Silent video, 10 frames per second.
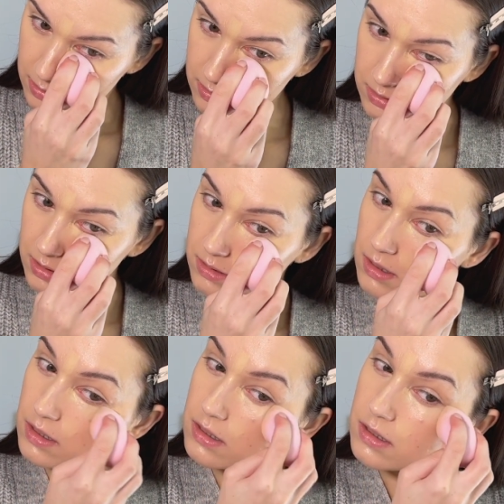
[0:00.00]

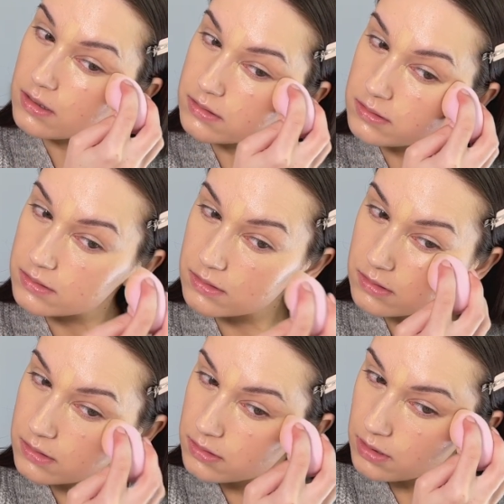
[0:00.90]
Doesn't
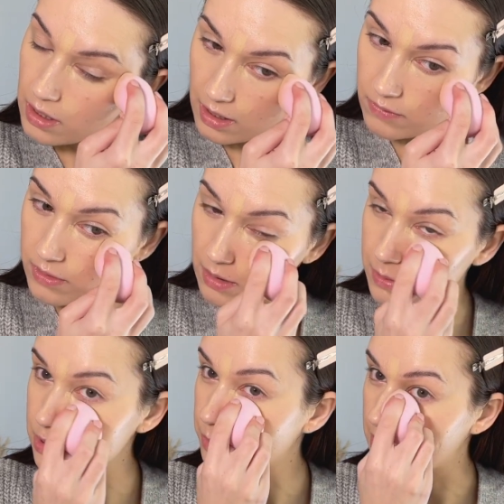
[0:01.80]
have that
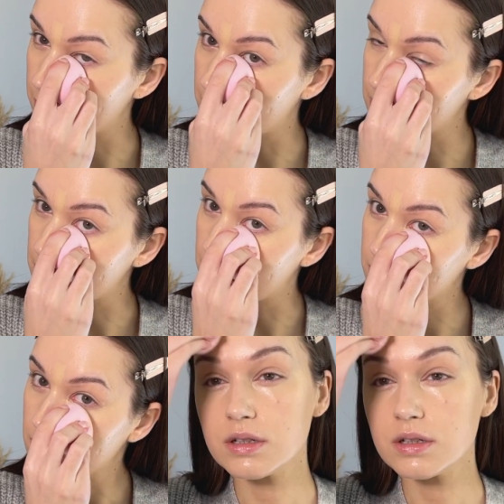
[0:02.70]
much pigment, and